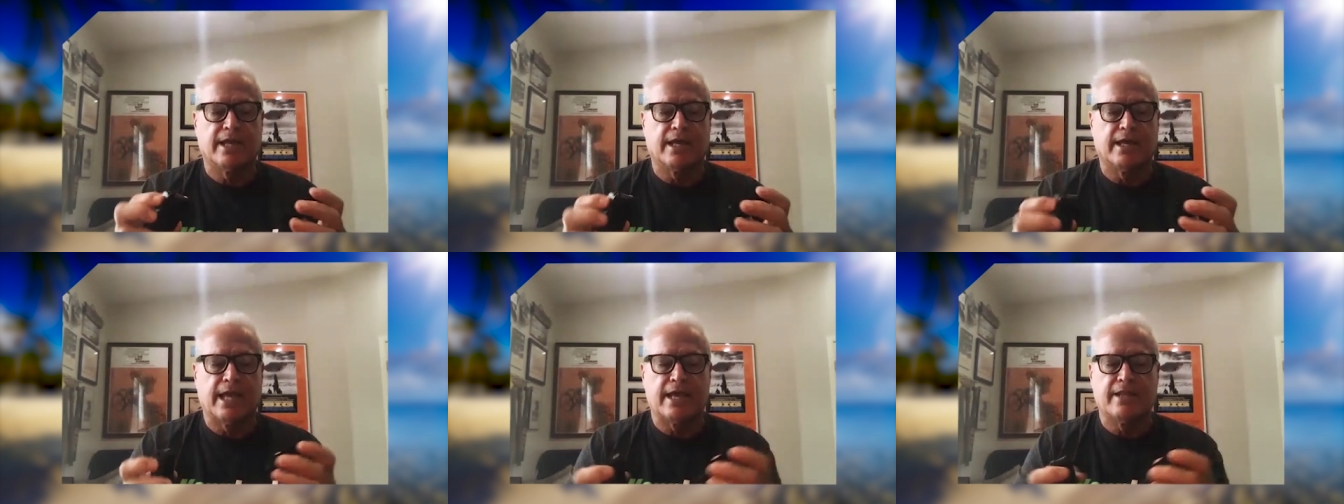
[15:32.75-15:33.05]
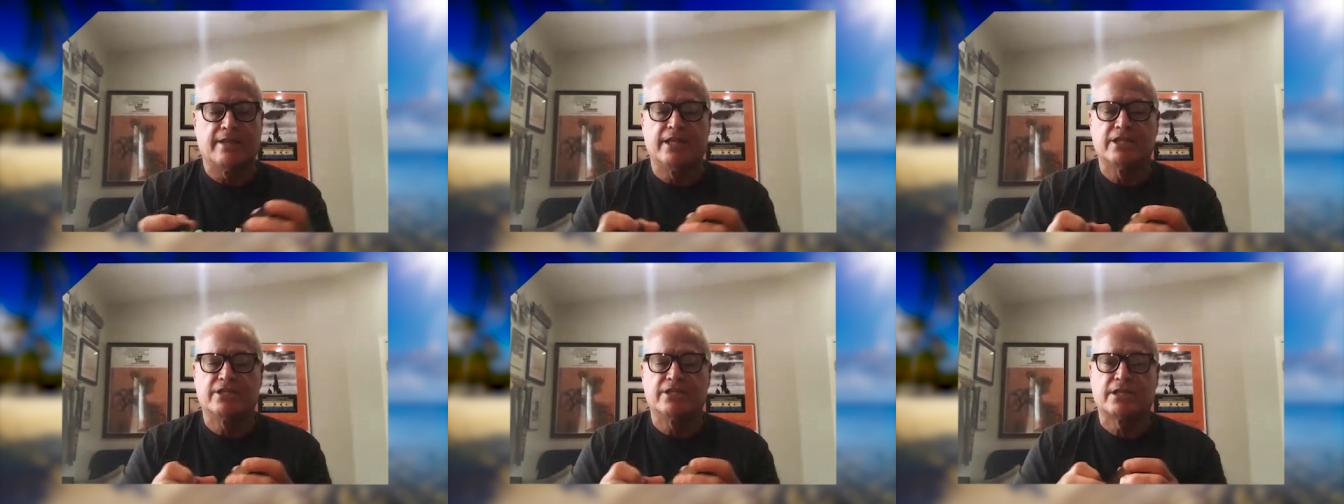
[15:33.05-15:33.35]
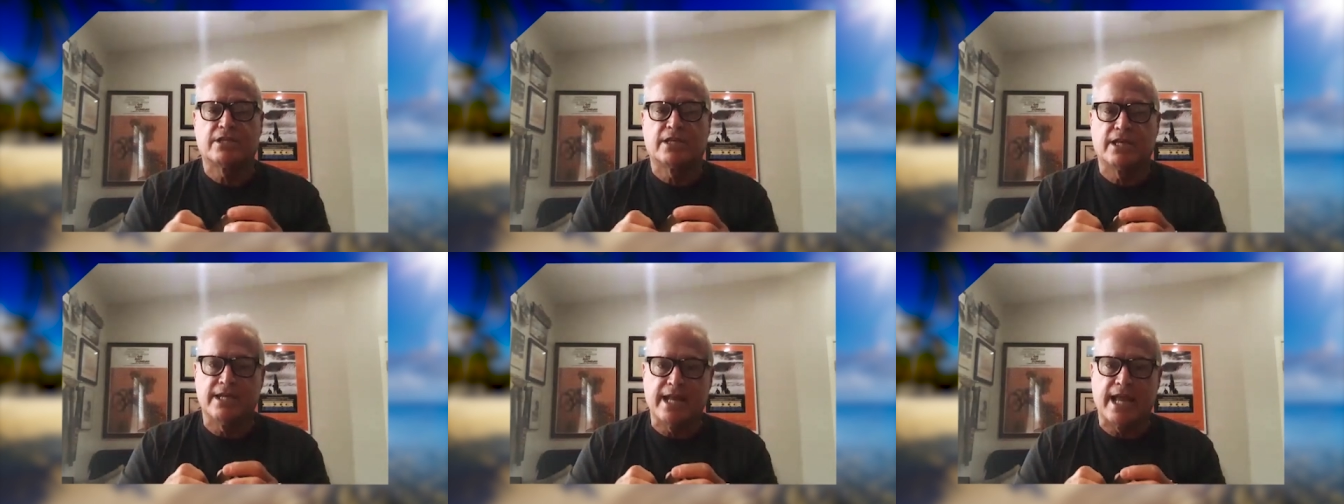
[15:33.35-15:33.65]
And this
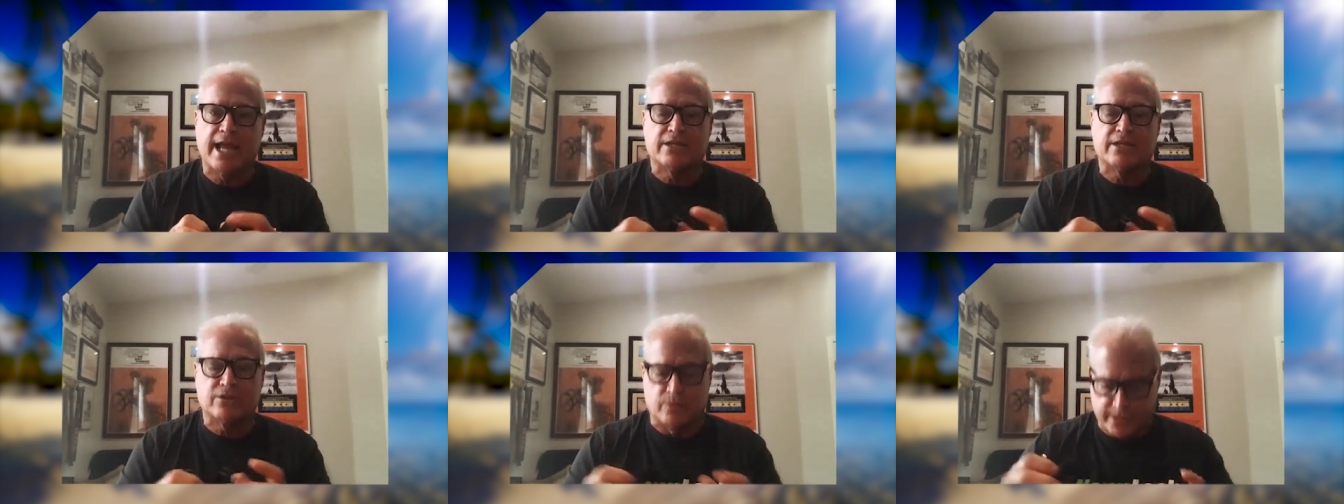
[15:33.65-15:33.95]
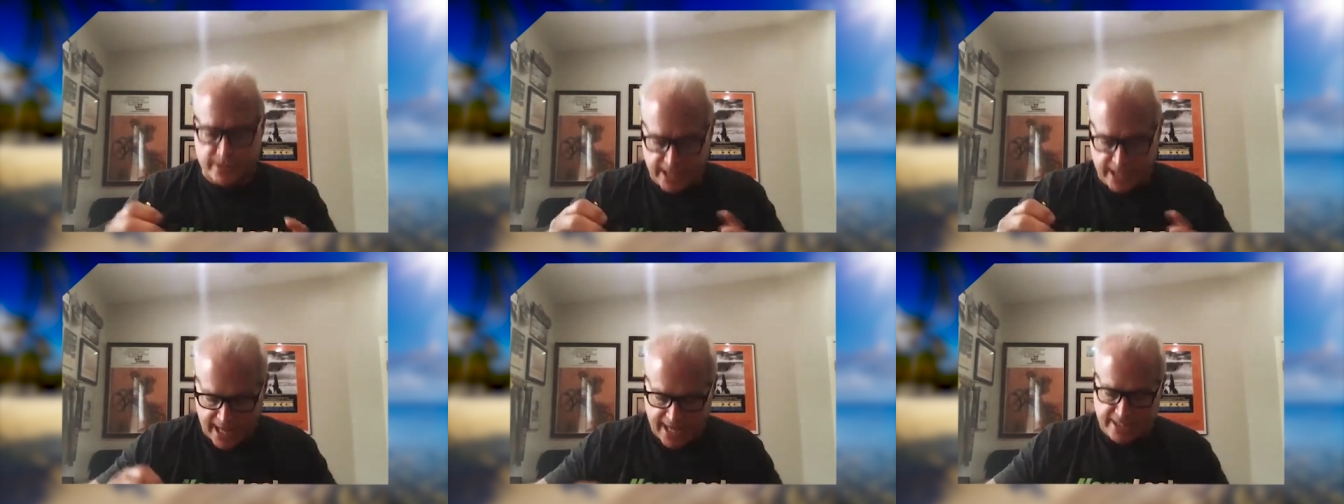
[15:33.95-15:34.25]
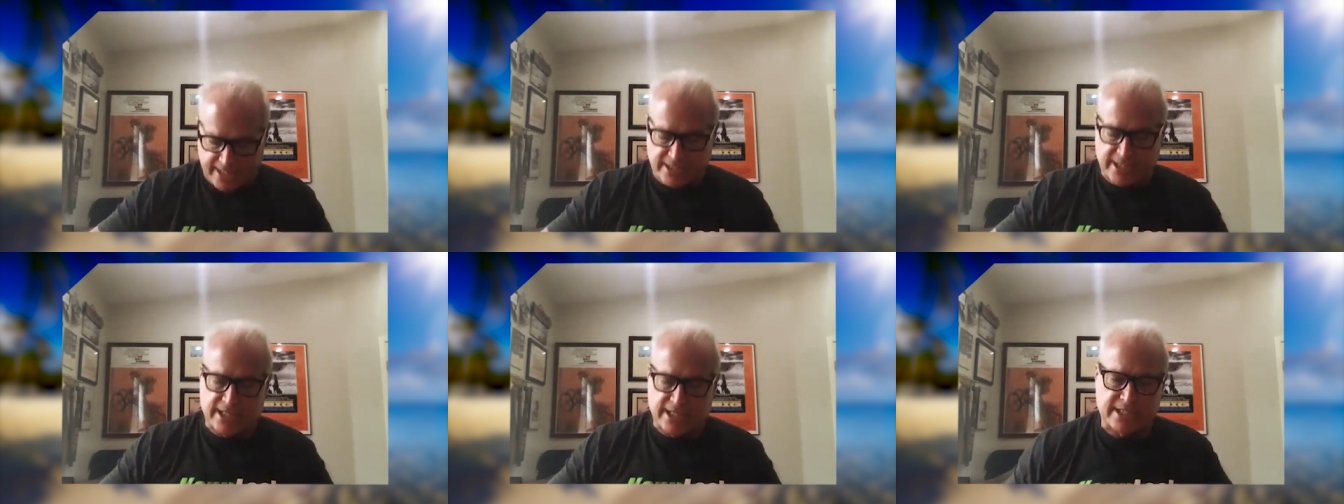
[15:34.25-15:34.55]
connects with the
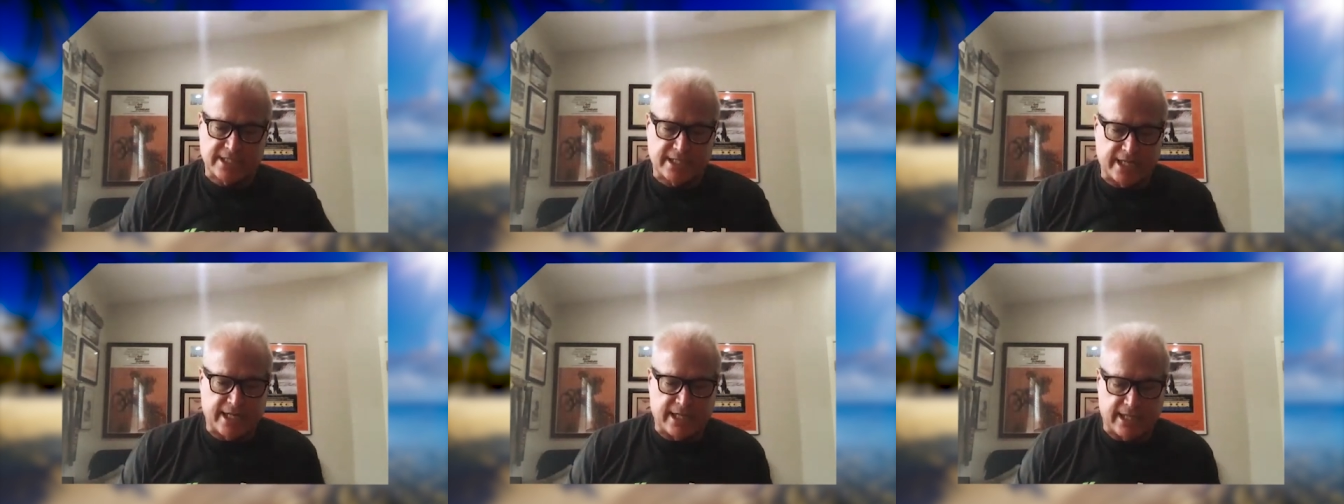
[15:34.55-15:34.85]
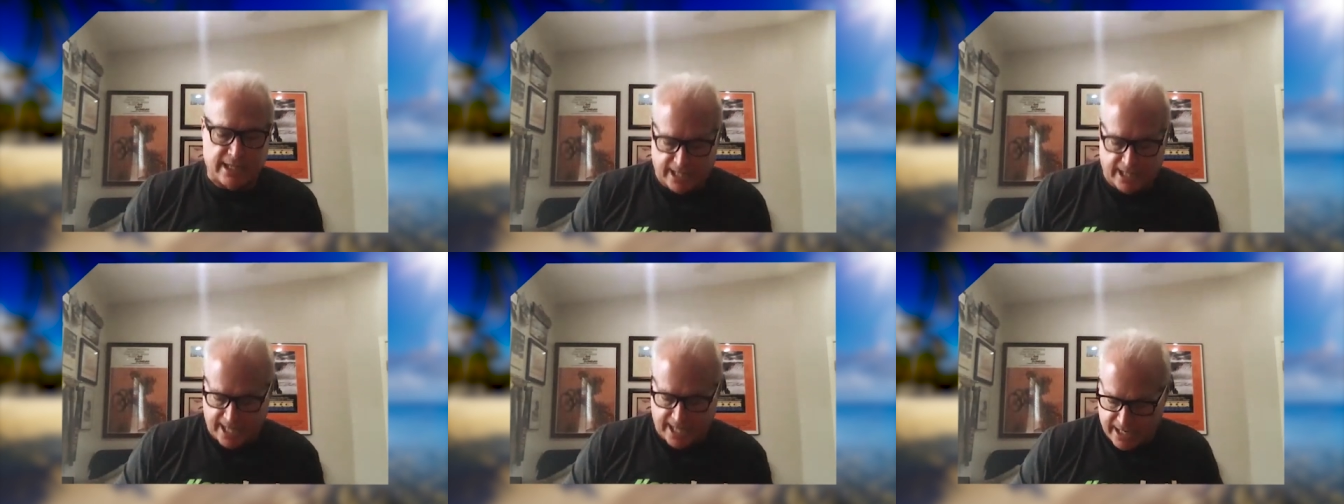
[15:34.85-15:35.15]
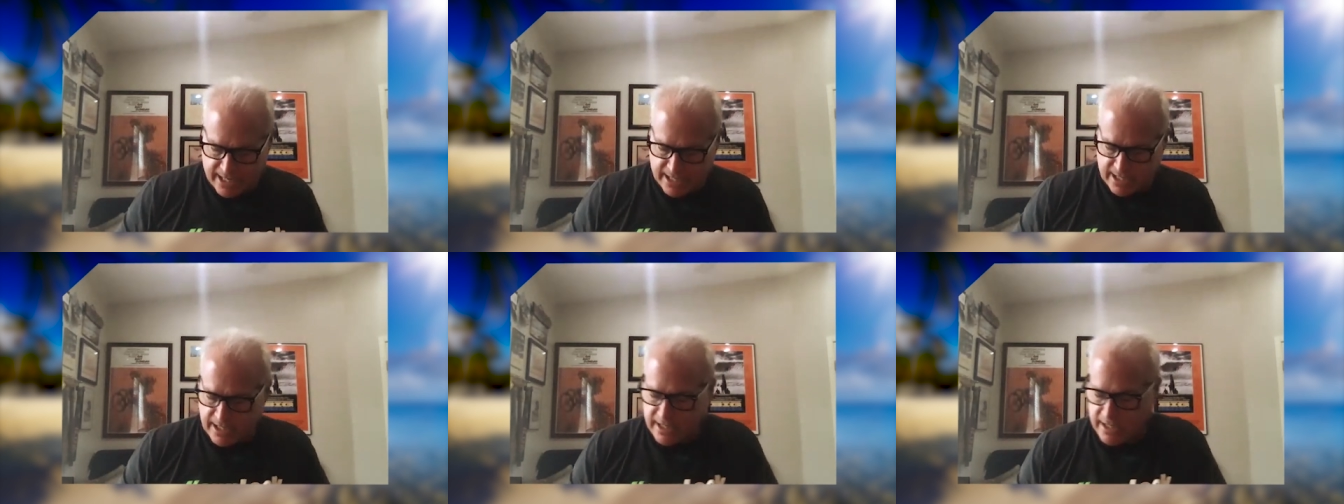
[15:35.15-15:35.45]
SSC link